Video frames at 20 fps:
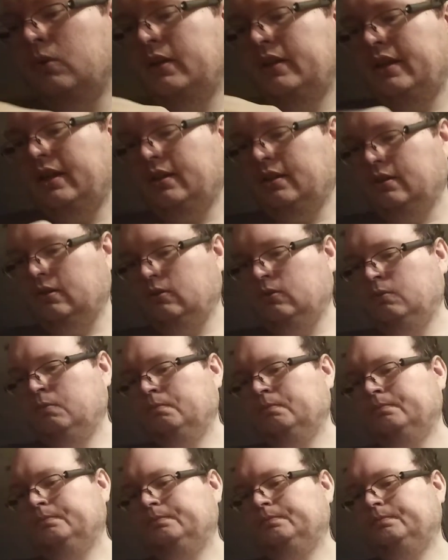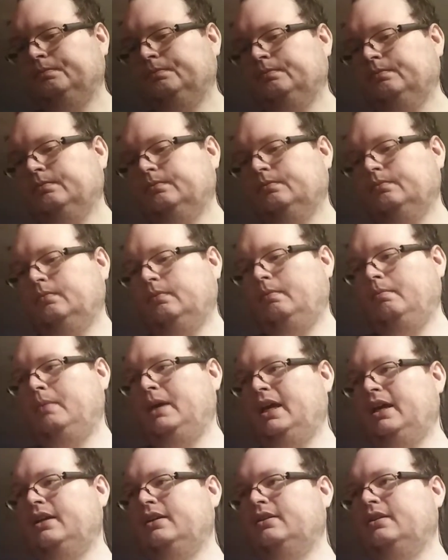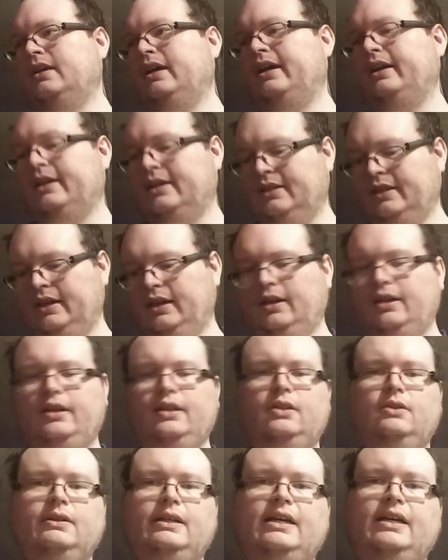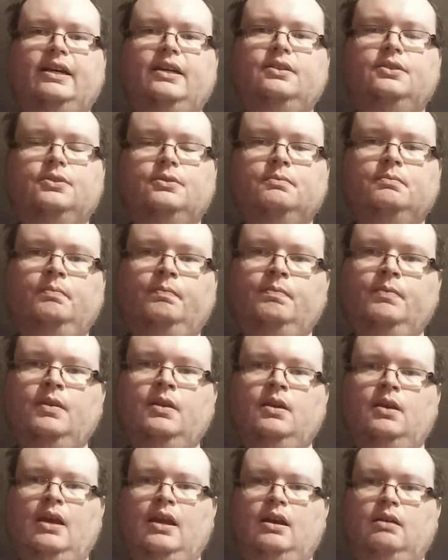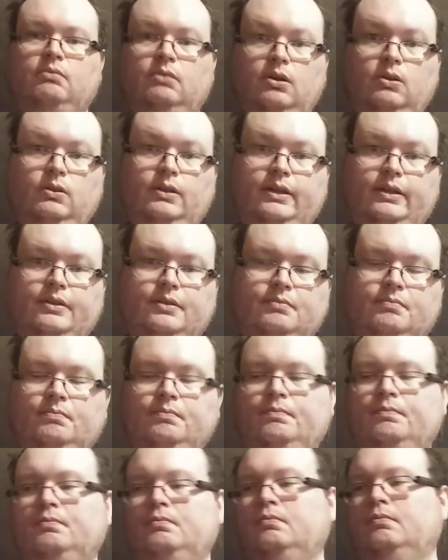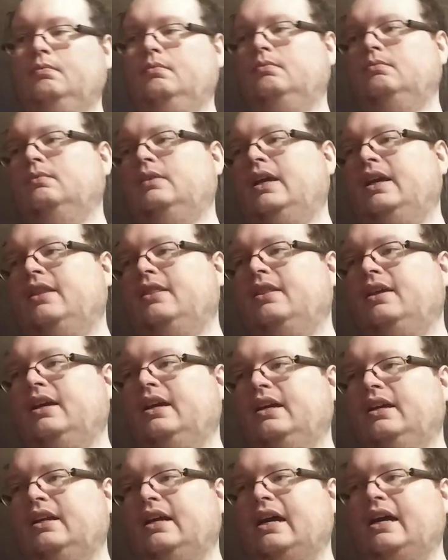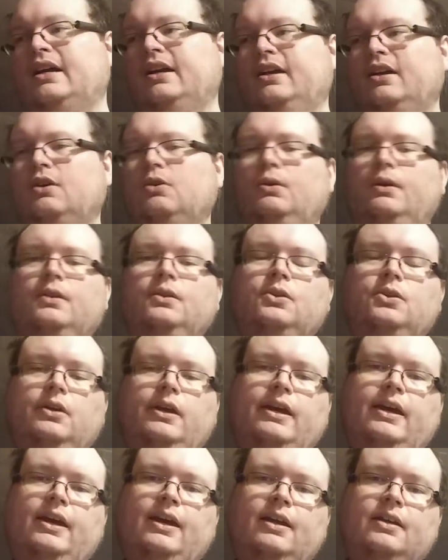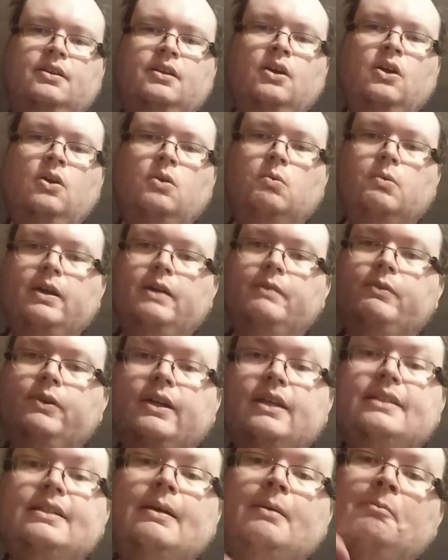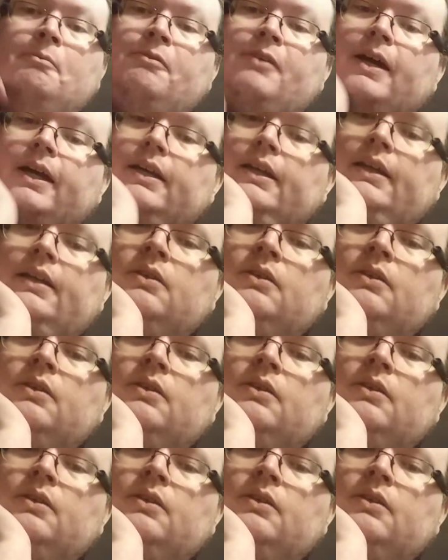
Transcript: yellow means that I take a yellow dice and I roll it. And then I go and look at whatever it is I'm fighting.